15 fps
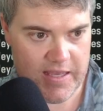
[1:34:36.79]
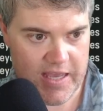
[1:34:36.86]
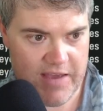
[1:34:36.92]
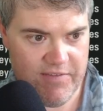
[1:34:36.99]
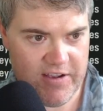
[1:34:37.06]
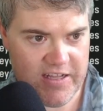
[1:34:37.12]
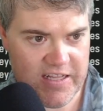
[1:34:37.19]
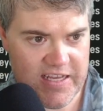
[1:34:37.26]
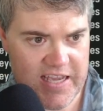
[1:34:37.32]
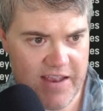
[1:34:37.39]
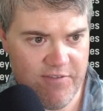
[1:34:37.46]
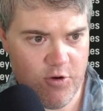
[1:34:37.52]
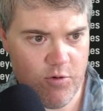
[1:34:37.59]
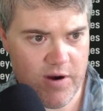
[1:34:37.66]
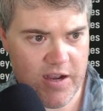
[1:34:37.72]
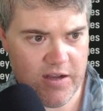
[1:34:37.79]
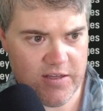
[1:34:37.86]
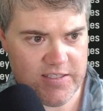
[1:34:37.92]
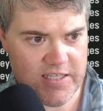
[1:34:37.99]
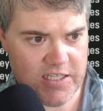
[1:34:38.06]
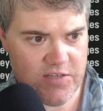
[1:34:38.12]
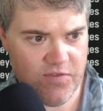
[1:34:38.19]
If I click everywhere
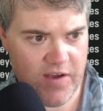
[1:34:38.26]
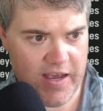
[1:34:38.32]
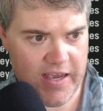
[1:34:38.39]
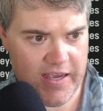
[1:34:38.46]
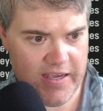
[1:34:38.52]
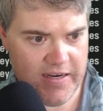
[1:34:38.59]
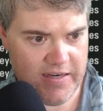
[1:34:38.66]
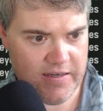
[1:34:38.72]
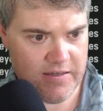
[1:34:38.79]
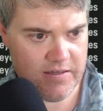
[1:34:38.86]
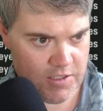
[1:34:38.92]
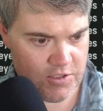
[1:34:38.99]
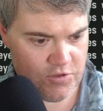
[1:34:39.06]
else, it's fine.